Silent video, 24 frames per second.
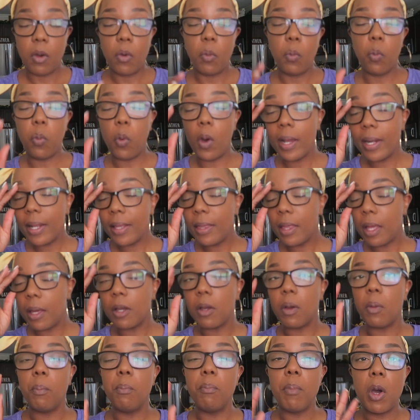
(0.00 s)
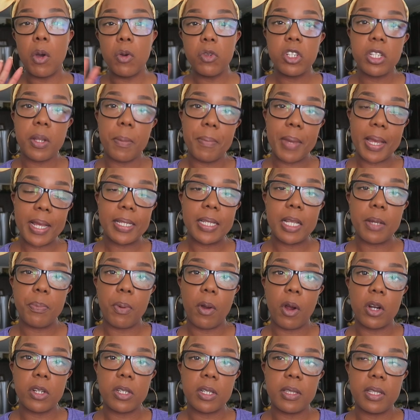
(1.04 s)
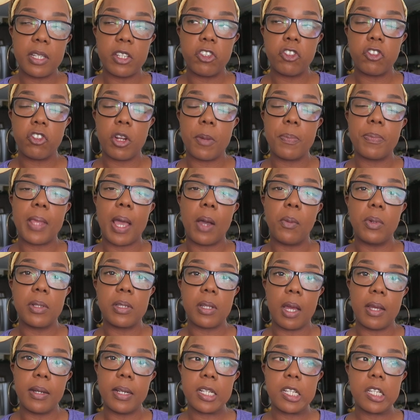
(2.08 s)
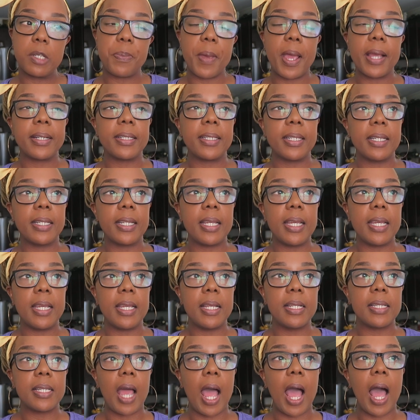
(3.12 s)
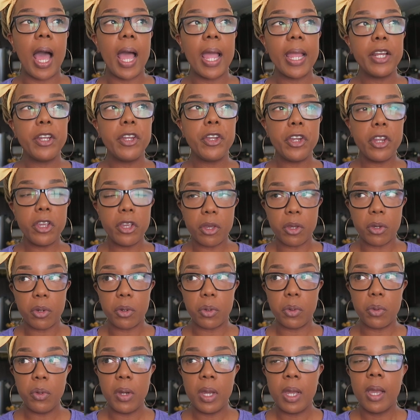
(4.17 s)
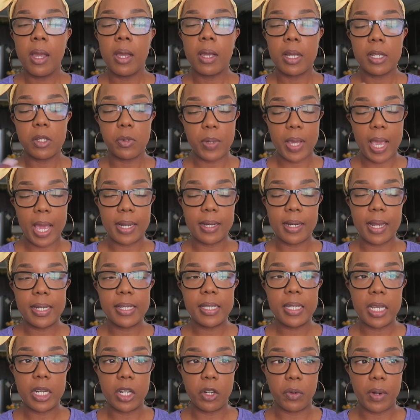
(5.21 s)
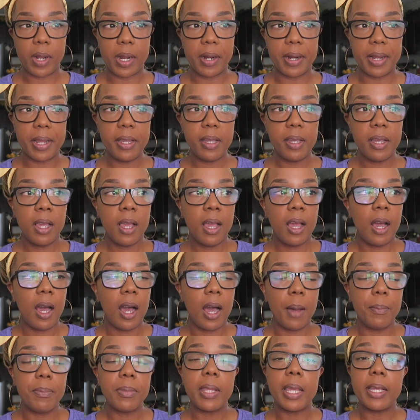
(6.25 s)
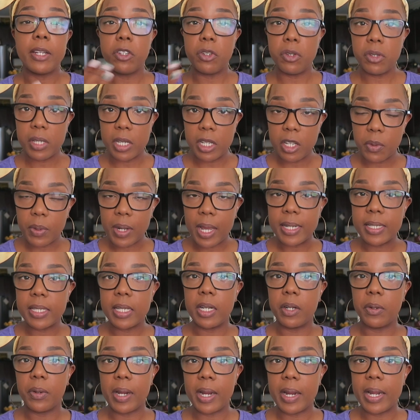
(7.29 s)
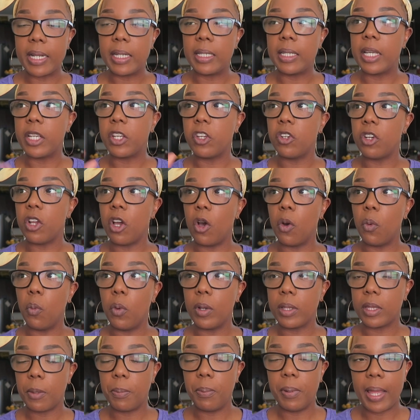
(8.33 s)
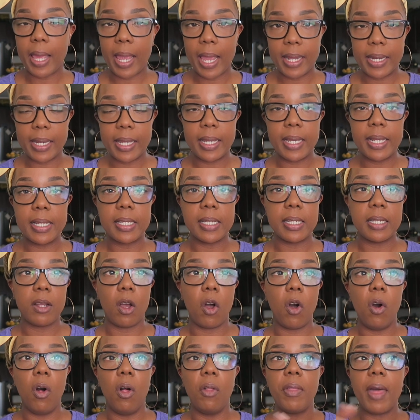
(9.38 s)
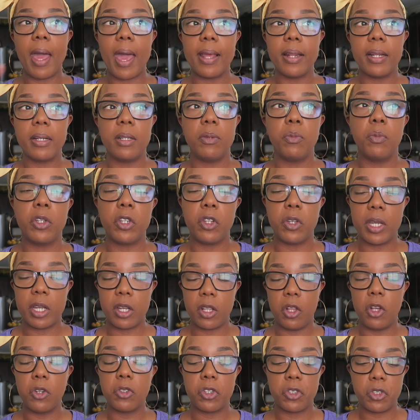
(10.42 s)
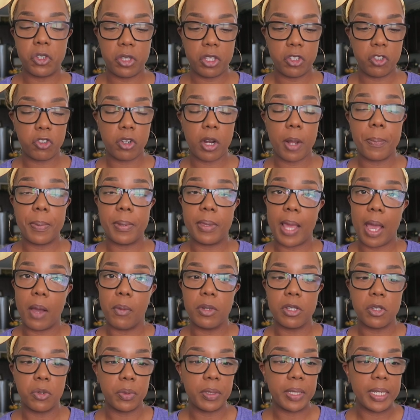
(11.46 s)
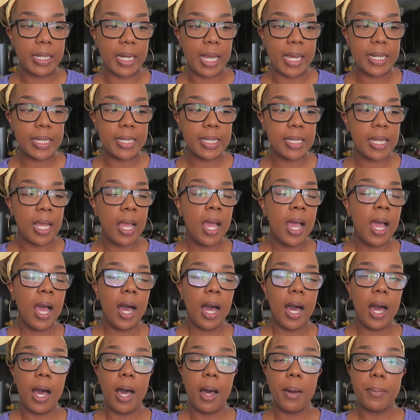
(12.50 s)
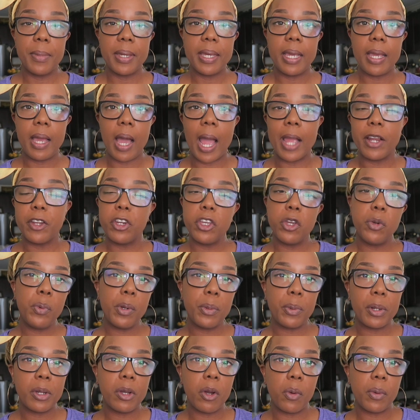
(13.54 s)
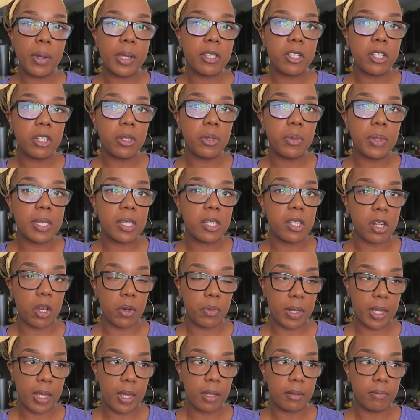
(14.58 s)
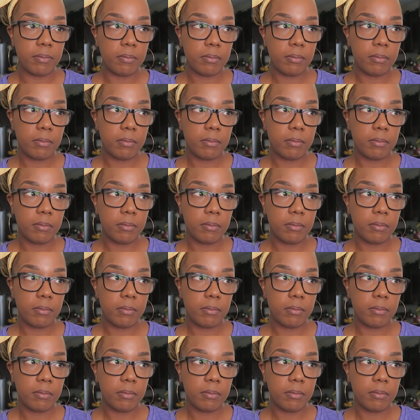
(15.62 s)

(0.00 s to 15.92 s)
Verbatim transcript: one of the most amazing parts of this trip that was unexpected is I knew, because we had an itinerary, um, they do send you an itinerary and let you know what the plan is and all that when you get closer to the trip and that was really nice. Um, I knew we were going to Estonia